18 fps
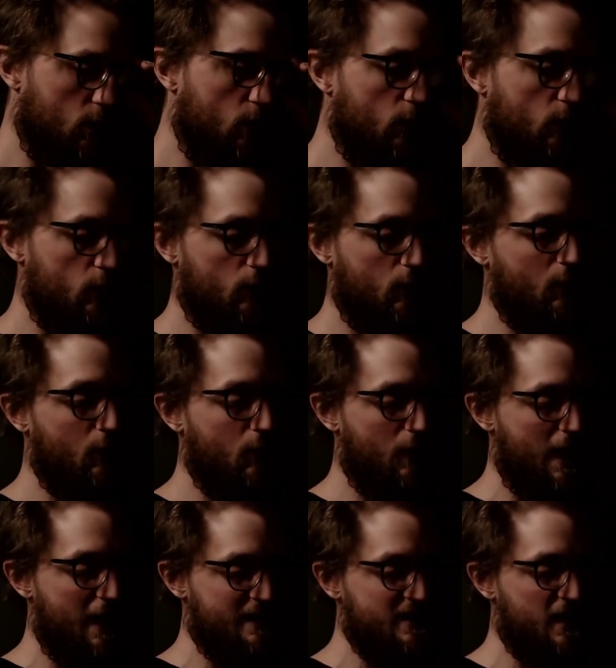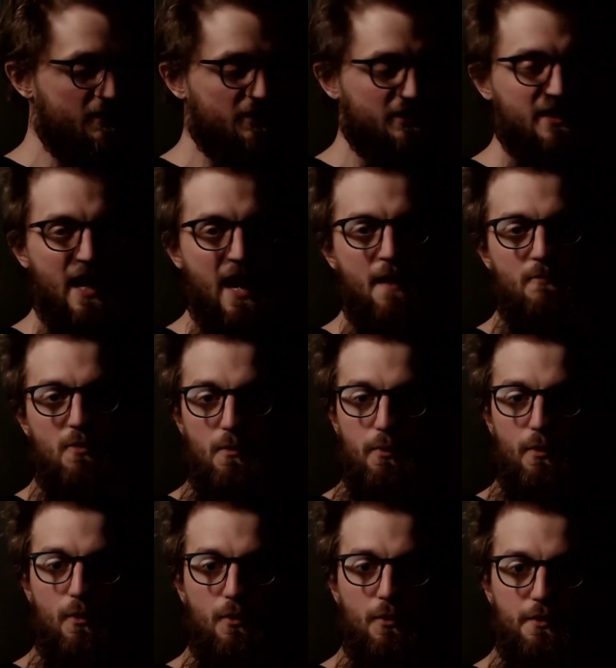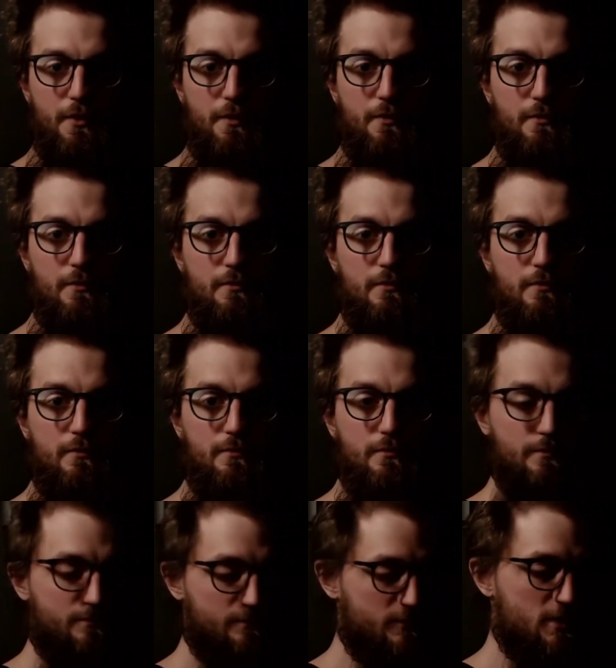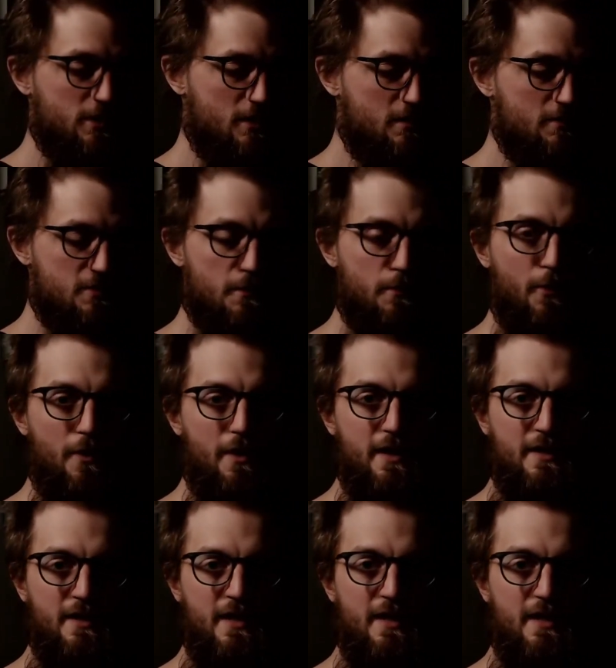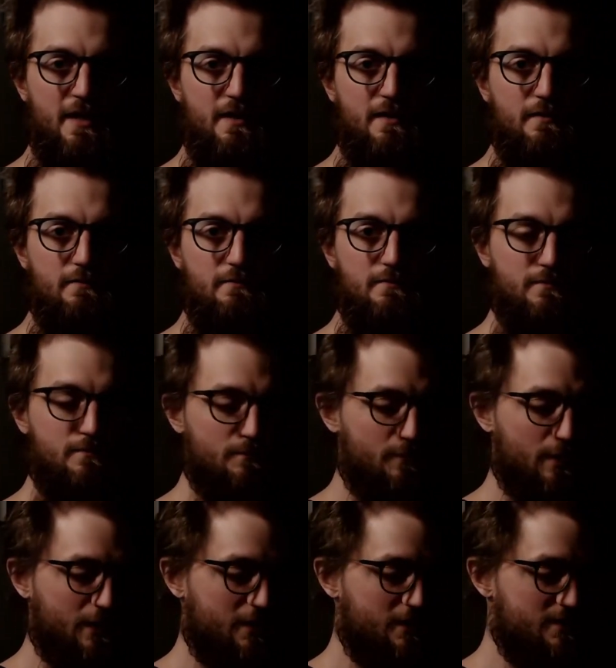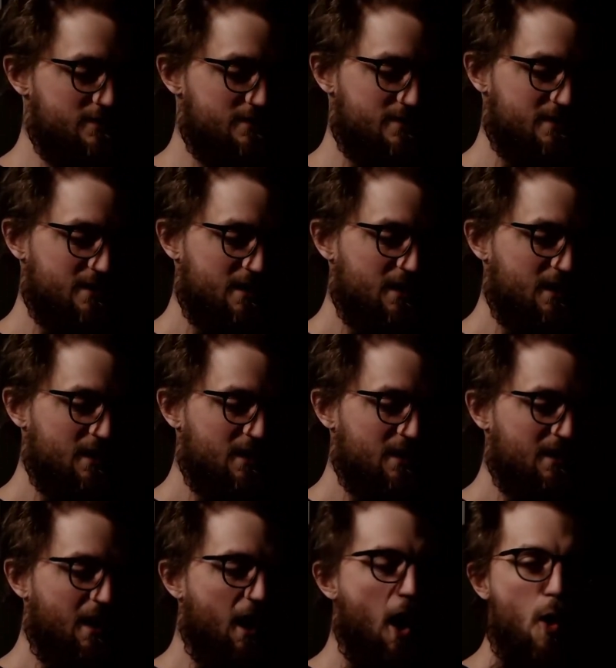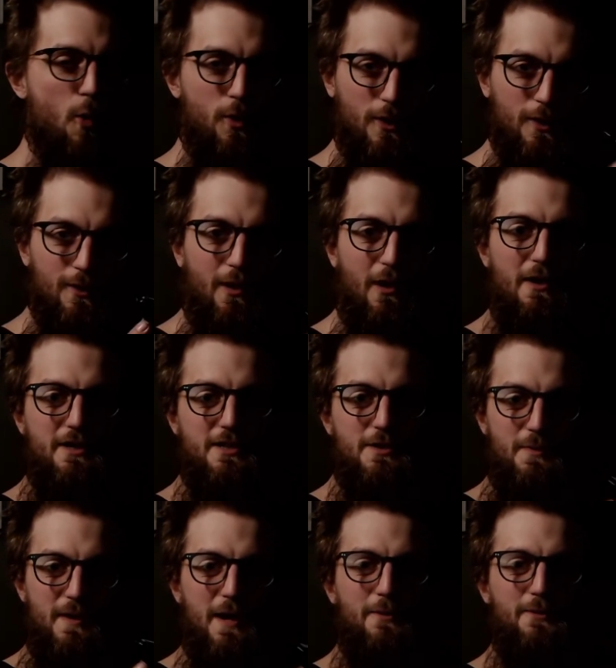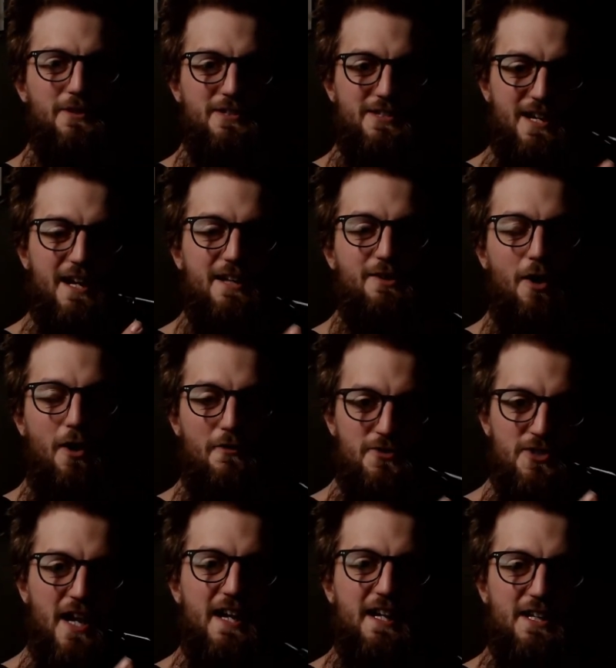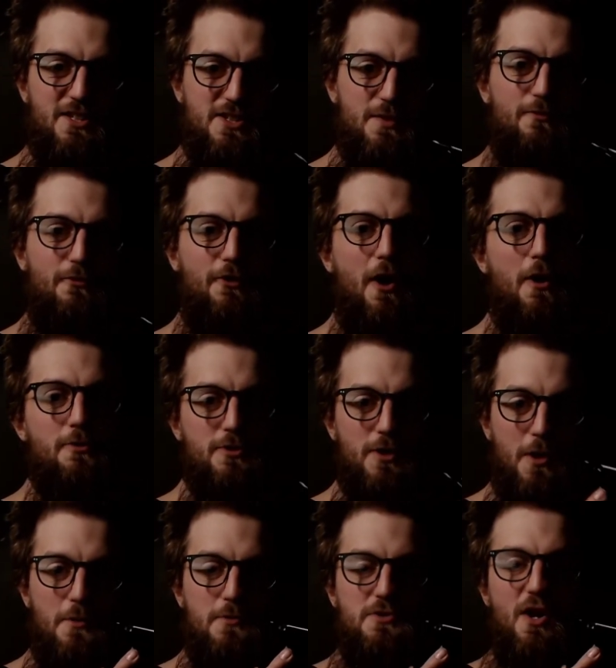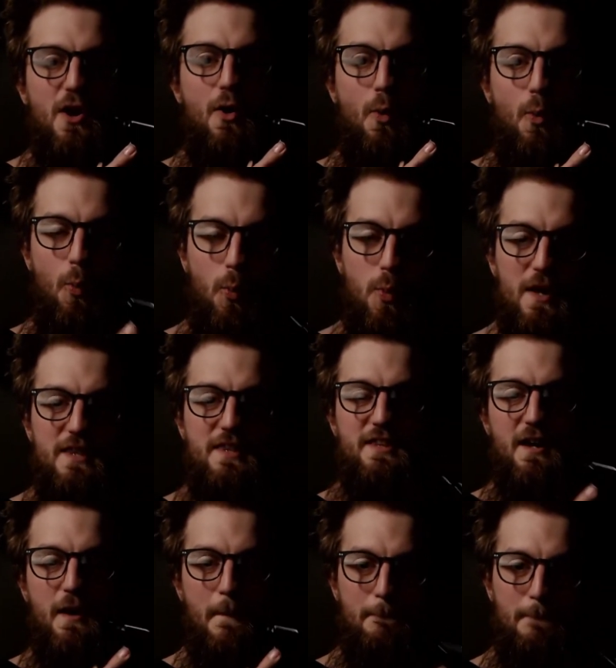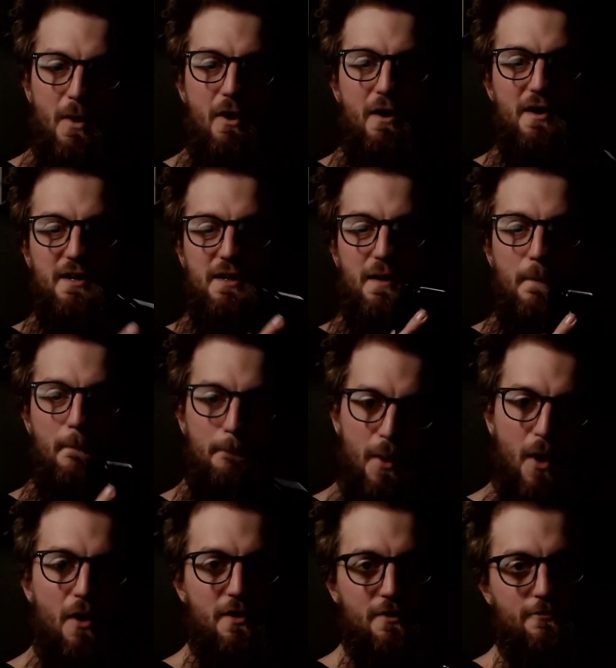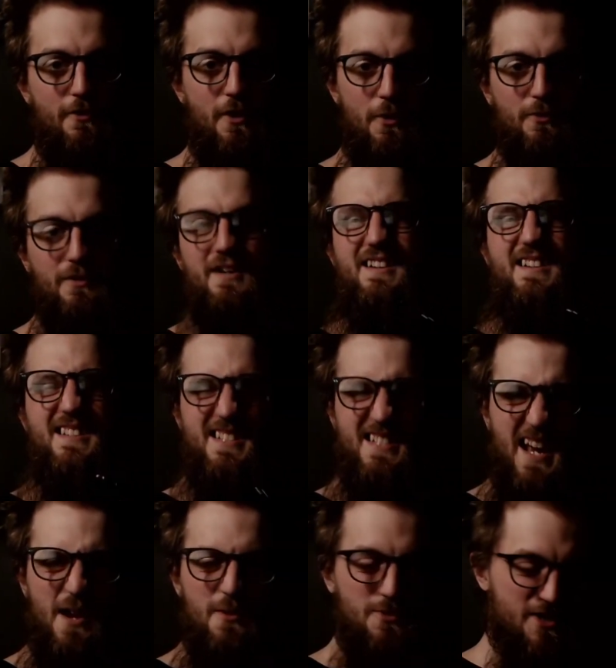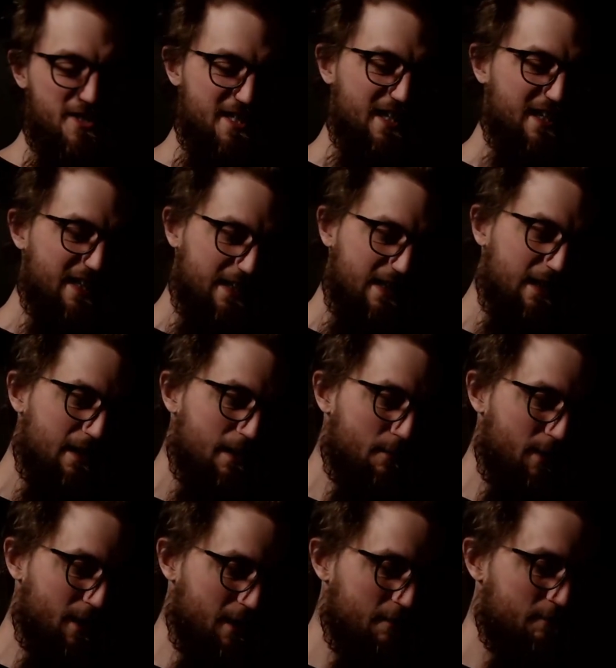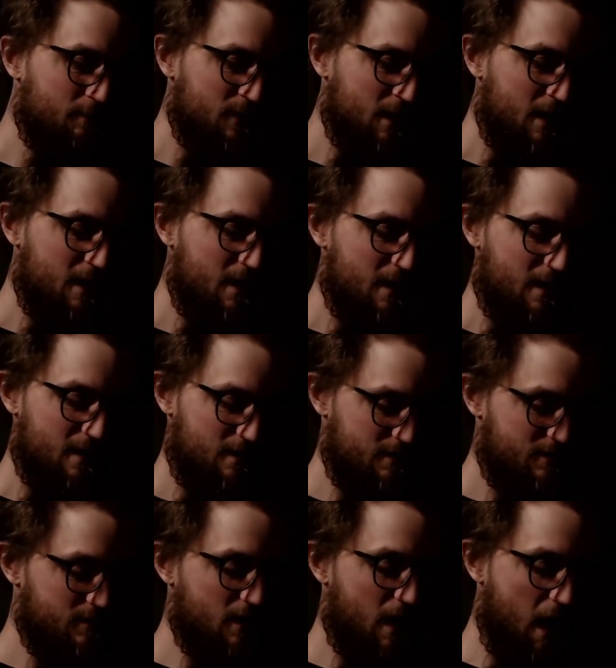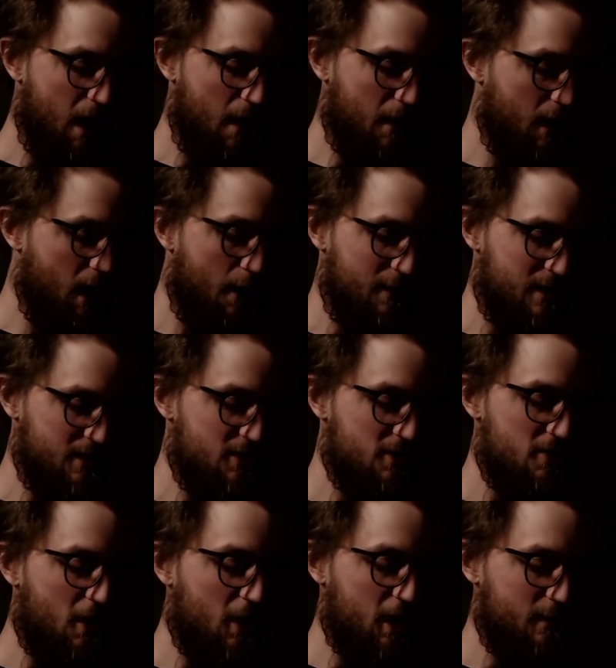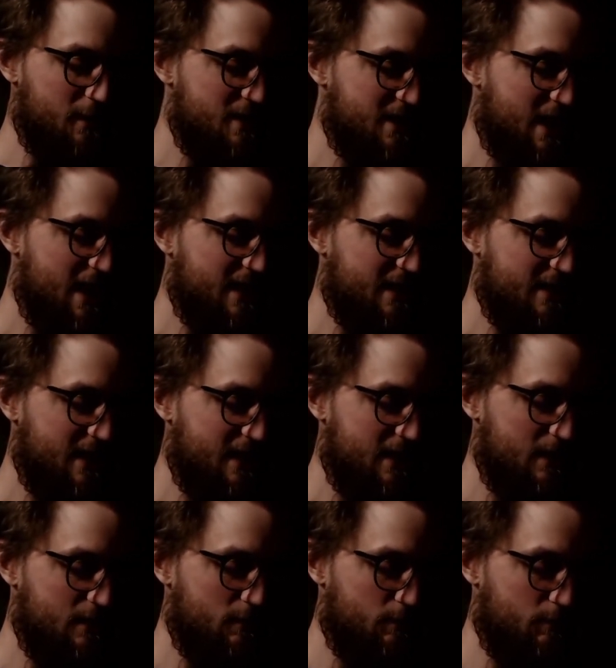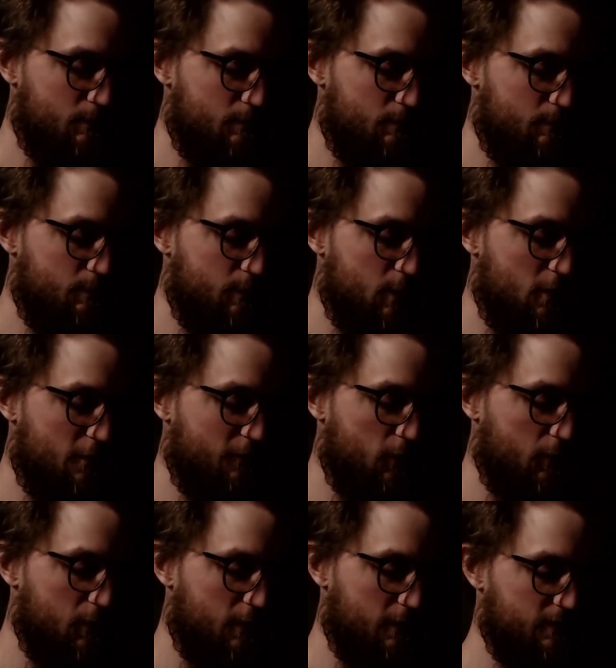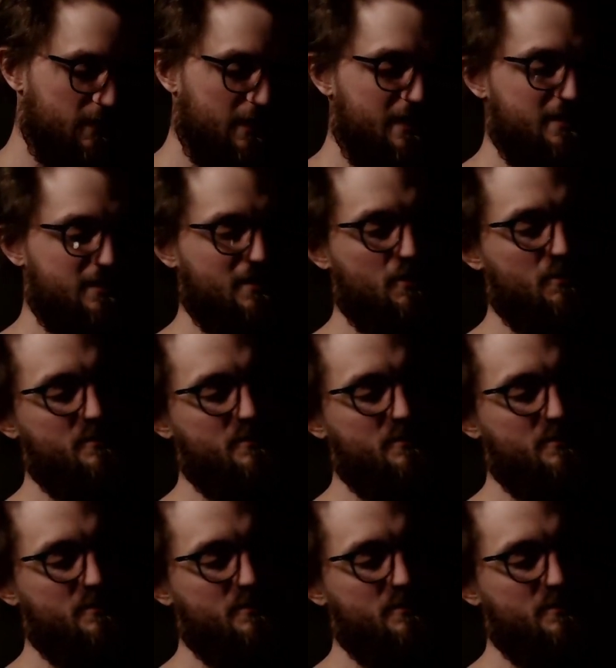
or another camera board to put in here, because I would like to be able to say that I've taken some photos with my PinePhone. Sounds silly, but I mean, you're not going to be taking any beautiful... There you go,